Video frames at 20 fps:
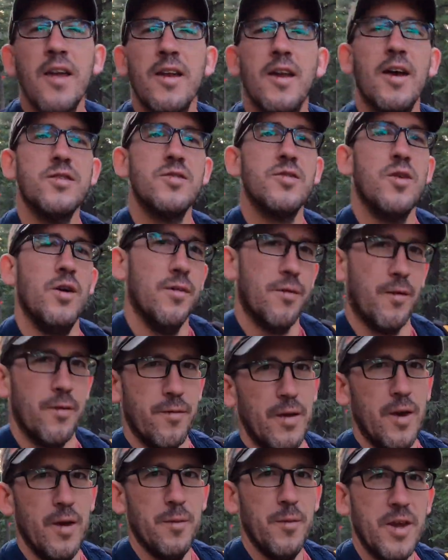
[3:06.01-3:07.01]
Nice trail for
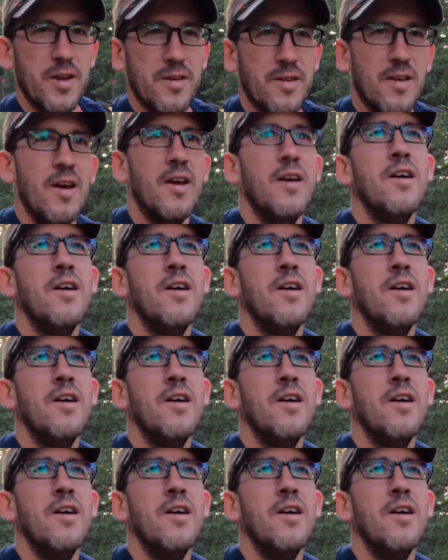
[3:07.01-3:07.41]
families.